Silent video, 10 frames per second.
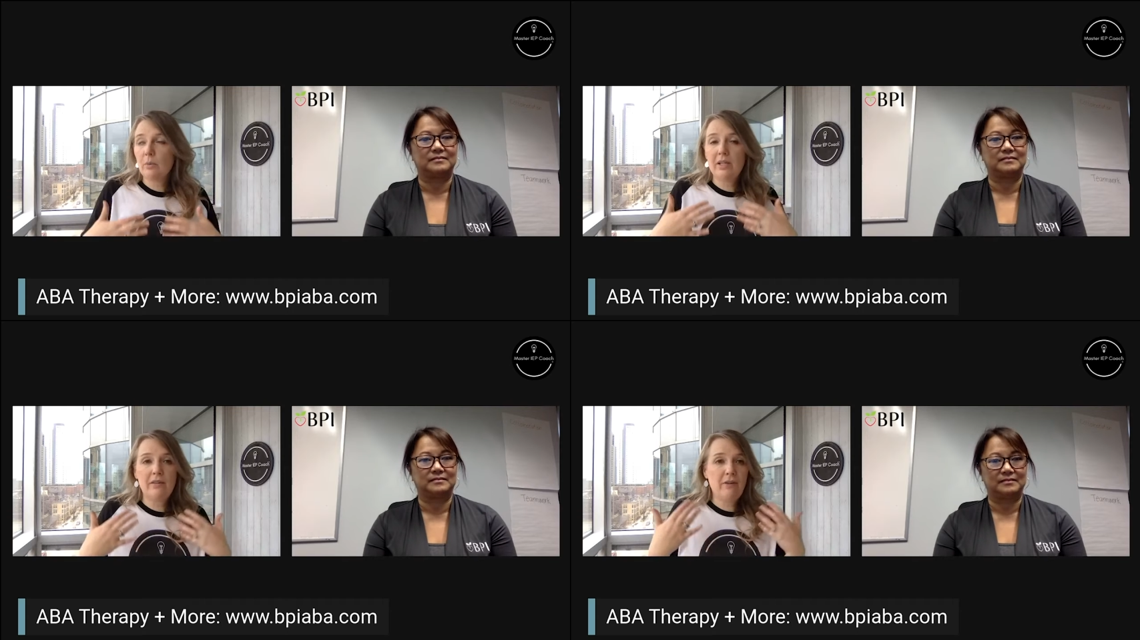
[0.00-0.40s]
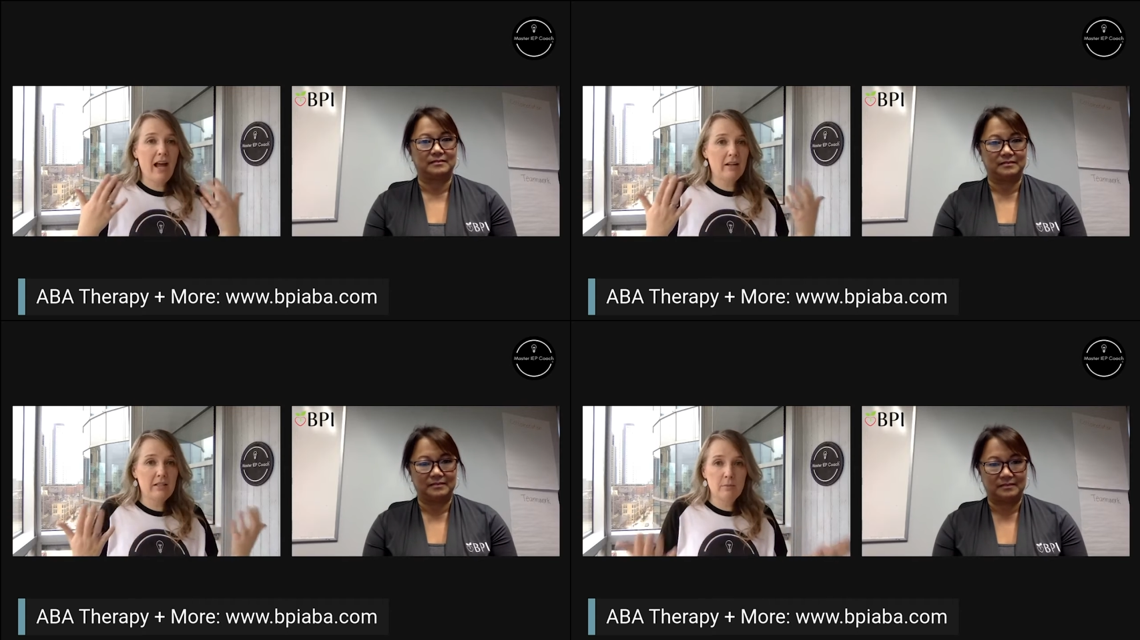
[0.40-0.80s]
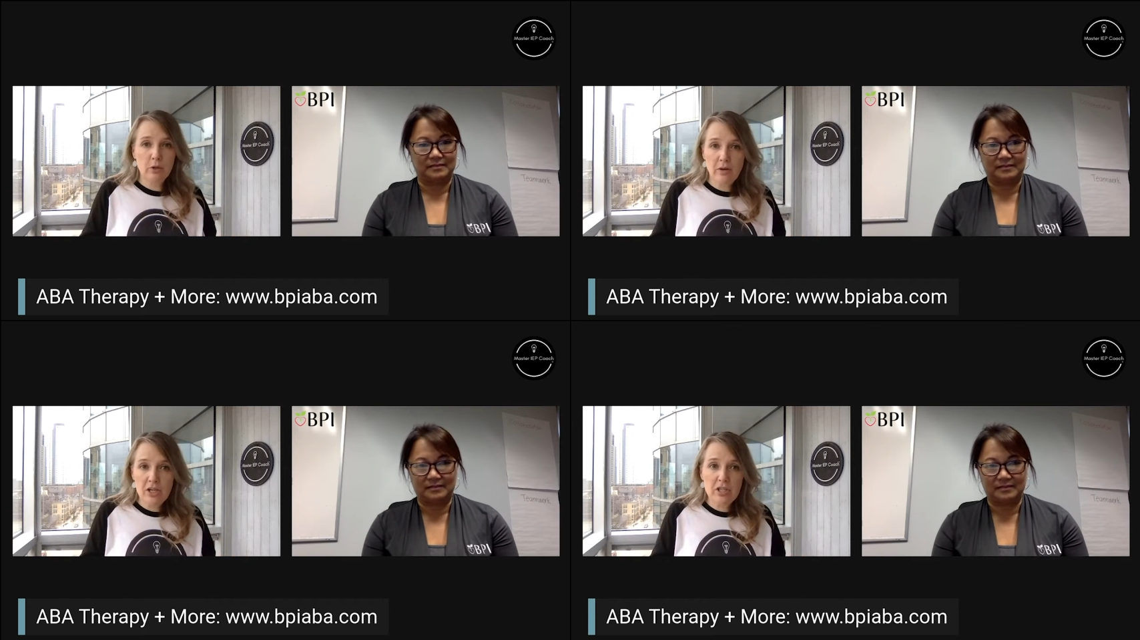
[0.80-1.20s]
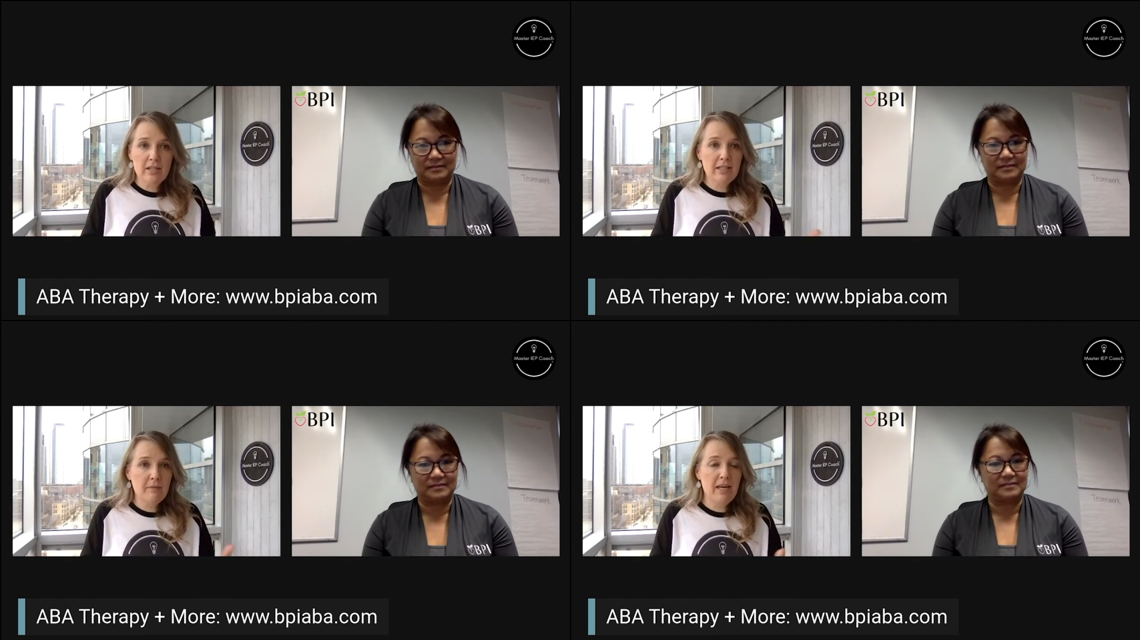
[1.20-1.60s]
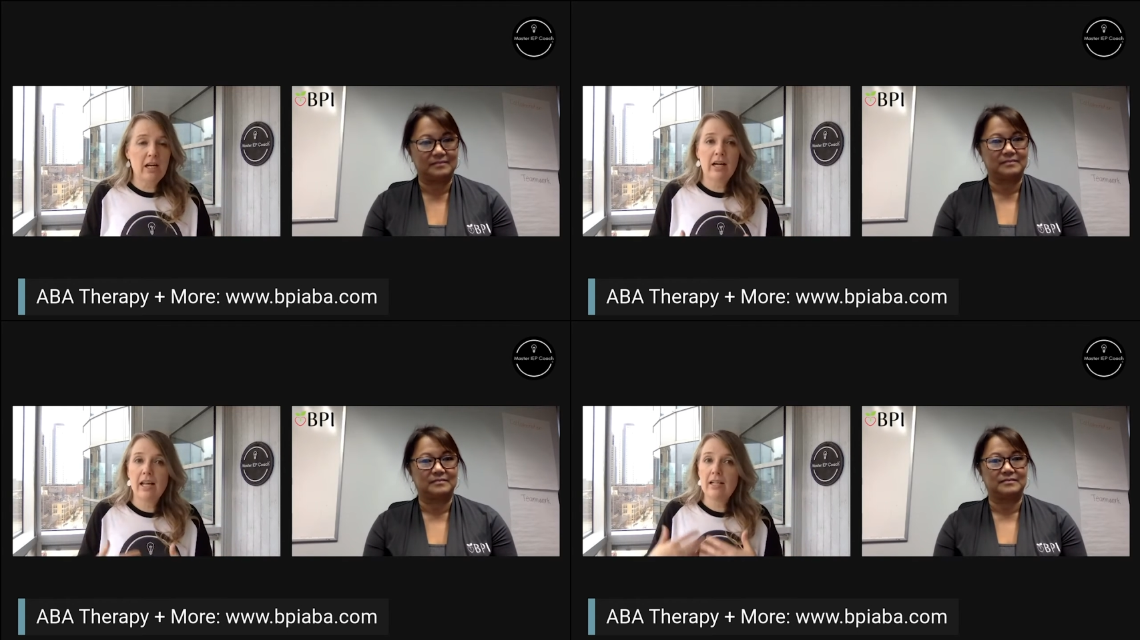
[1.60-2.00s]
Speaker 1: We've had some regression in some
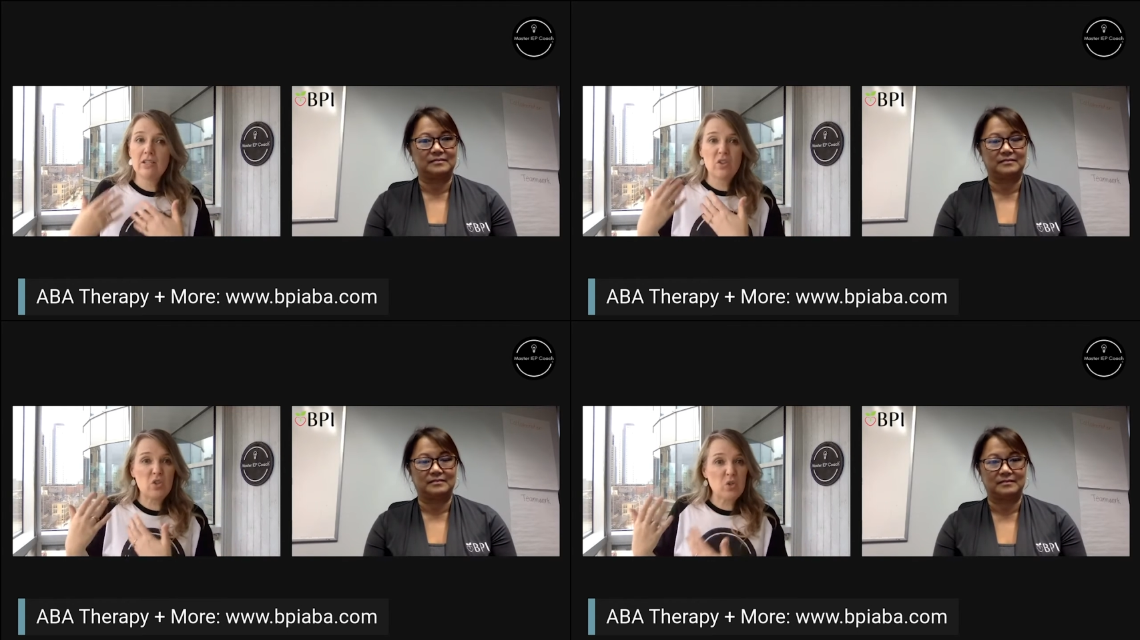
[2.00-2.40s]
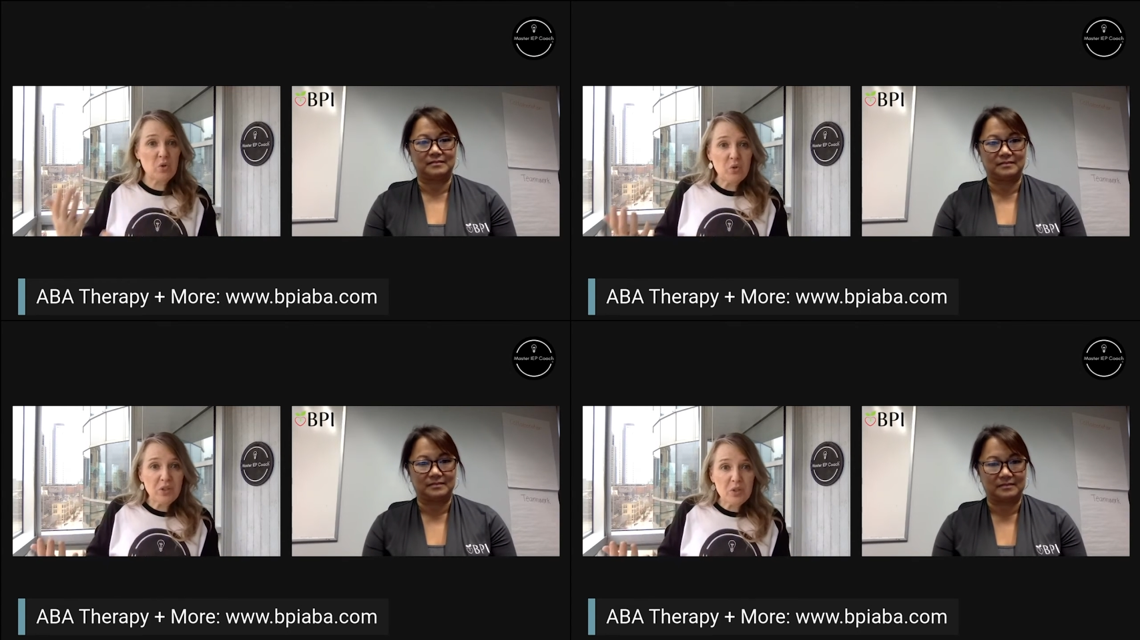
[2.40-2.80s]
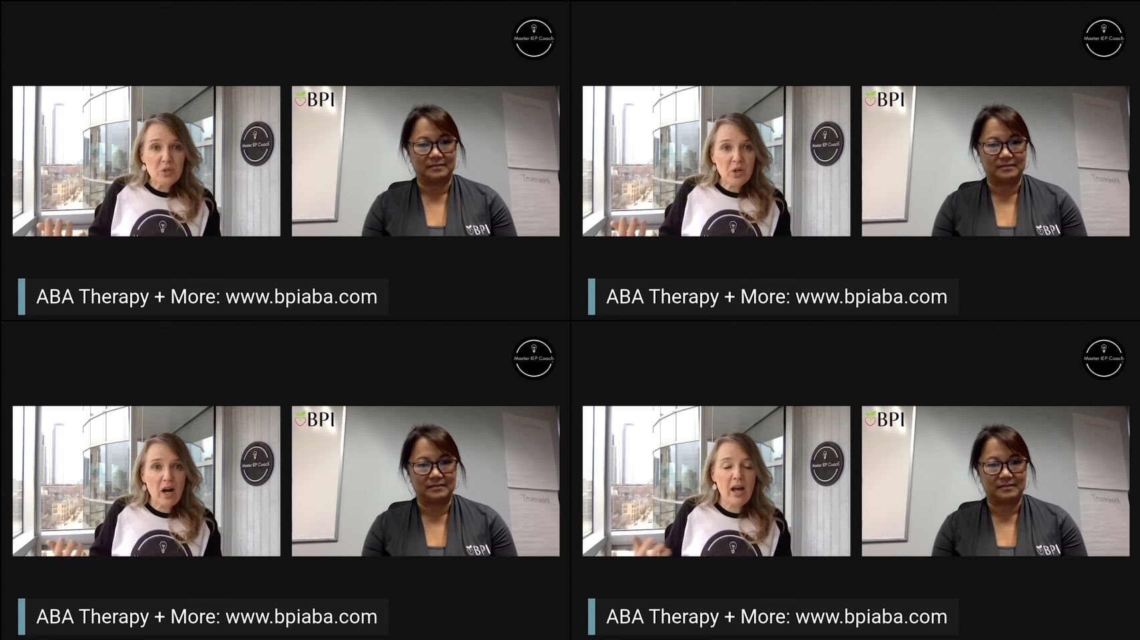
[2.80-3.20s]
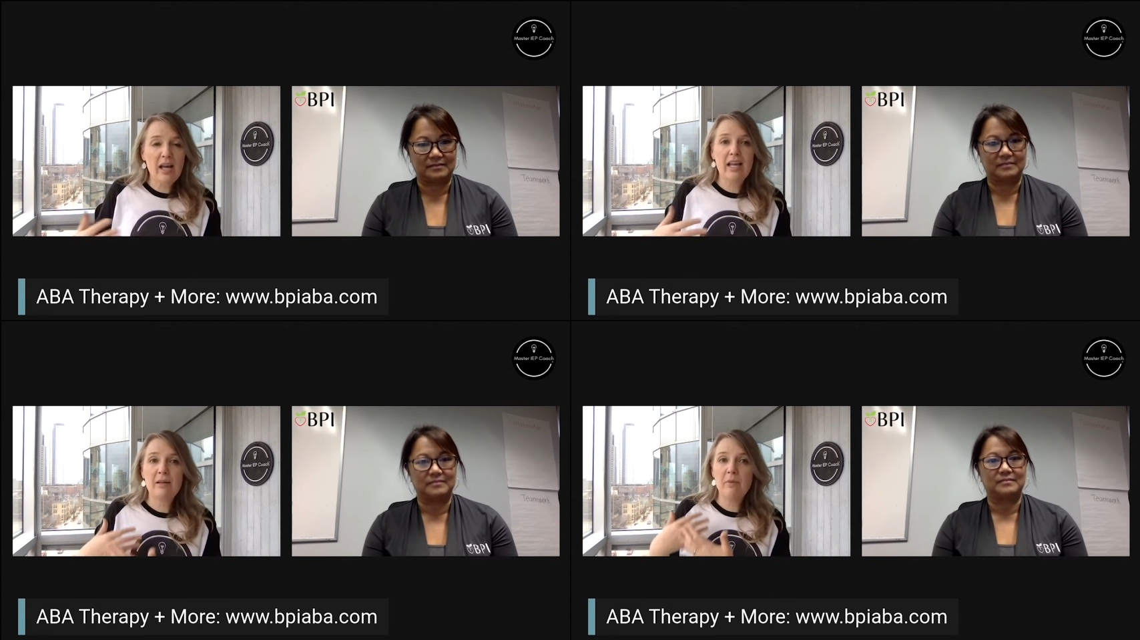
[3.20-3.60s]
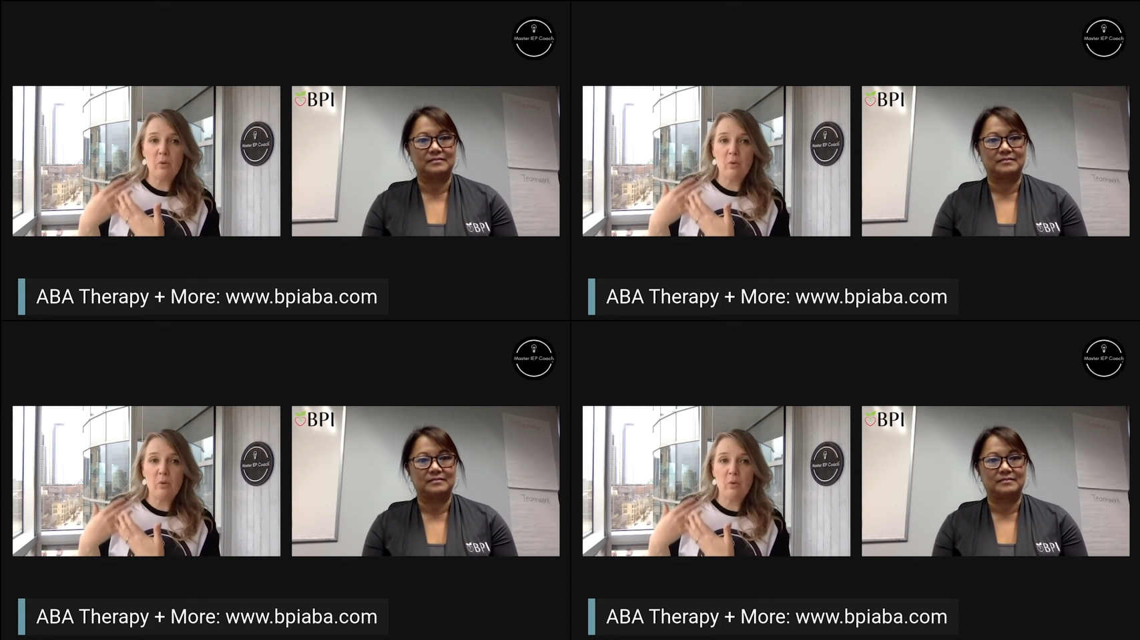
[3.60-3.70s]
areas. The school is trying,